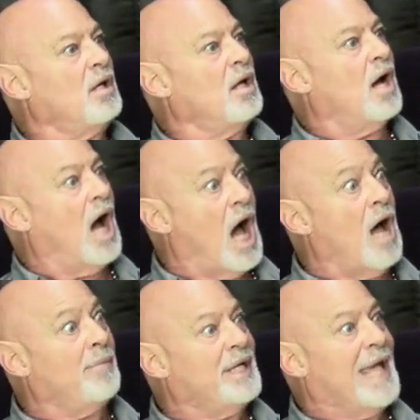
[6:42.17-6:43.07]
Mm.
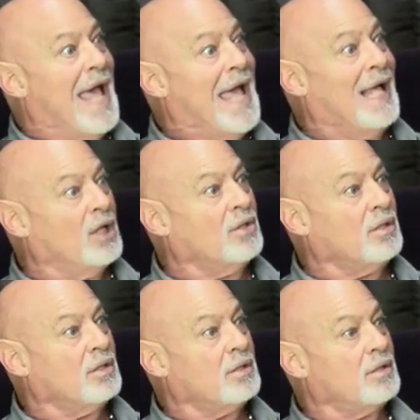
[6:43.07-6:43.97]
I'm in
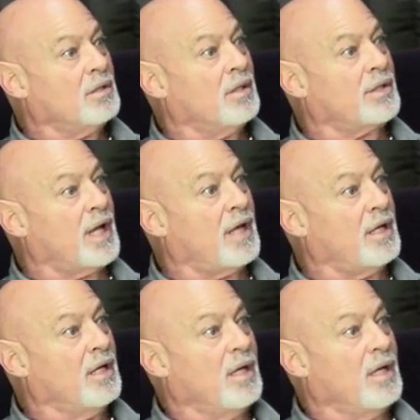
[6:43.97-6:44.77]
hell. Okay.